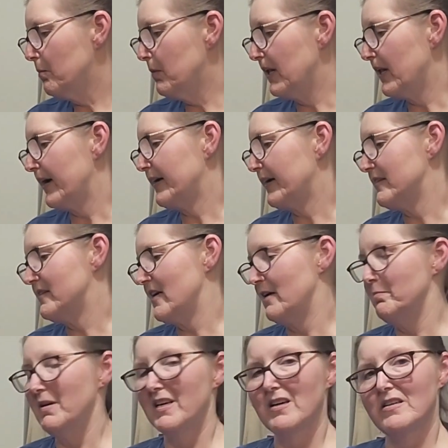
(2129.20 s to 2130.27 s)
But like I
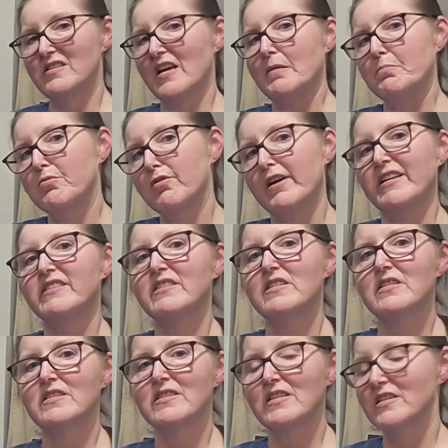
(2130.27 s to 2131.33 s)
said, because I pressed
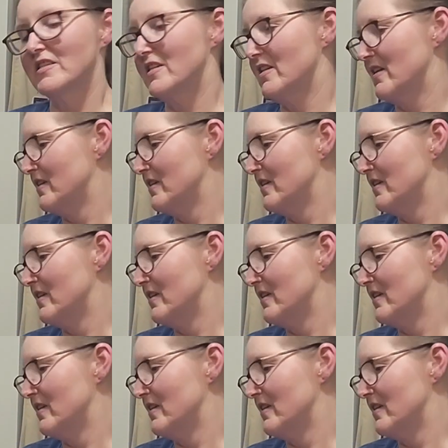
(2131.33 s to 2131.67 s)
this into